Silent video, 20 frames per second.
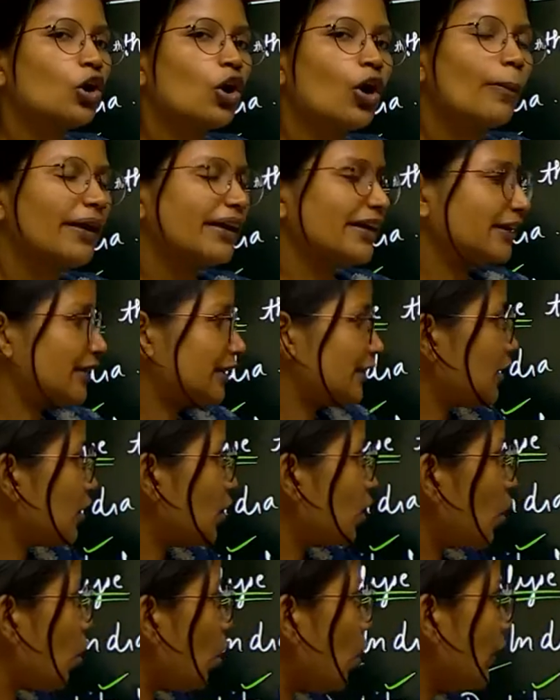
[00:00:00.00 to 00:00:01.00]
a comment
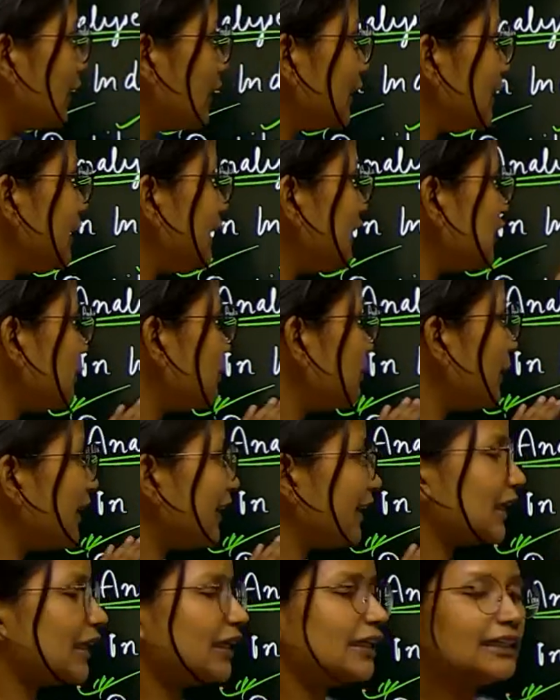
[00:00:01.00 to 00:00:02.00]
on this
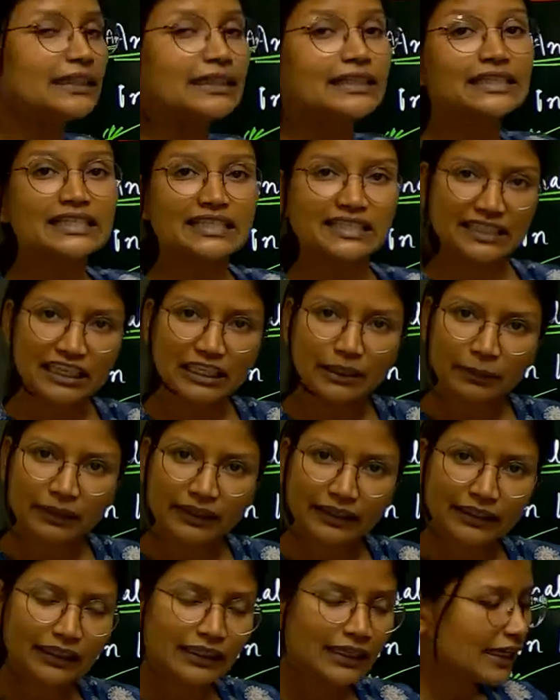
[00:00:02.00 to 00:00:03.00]
particular
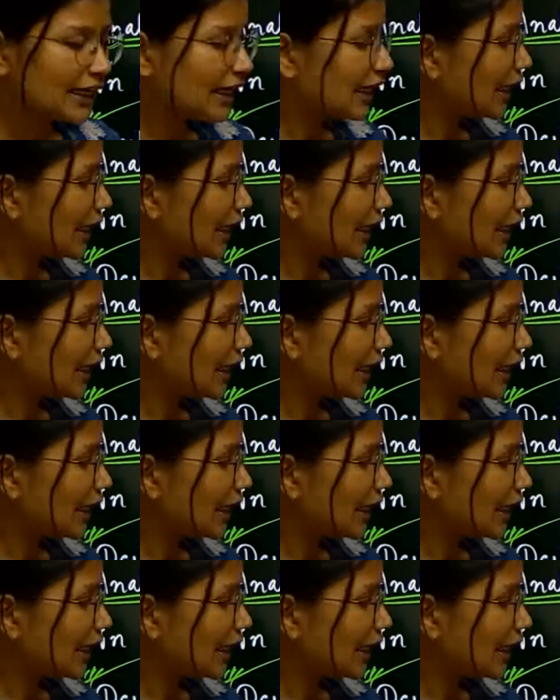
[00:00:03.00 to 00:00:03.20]
statement.